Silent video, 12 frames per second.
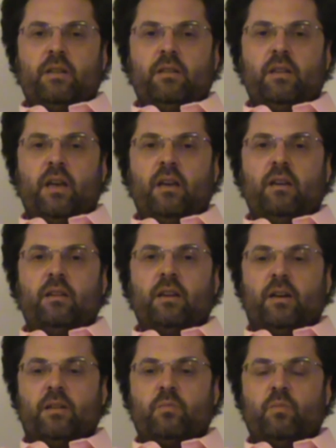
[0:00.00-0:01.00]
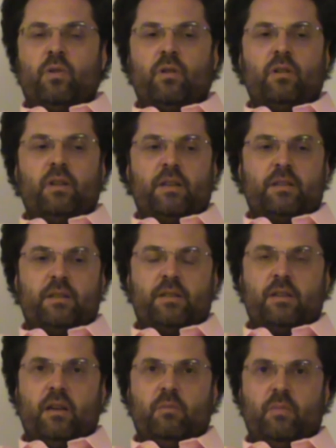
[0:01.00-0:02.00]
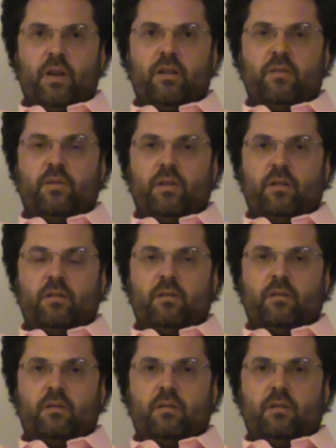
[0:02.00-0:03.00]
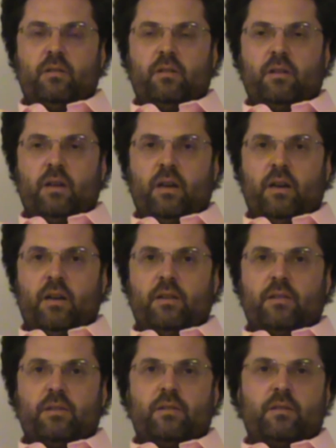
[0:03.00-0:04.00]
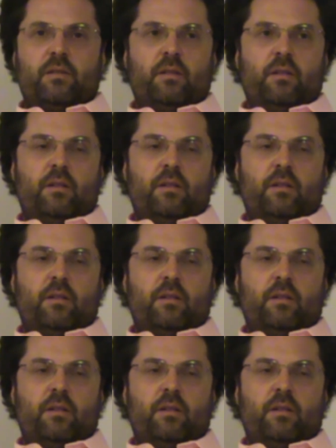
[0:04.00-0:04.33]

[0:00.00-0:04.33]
they get more or less the same benefit as,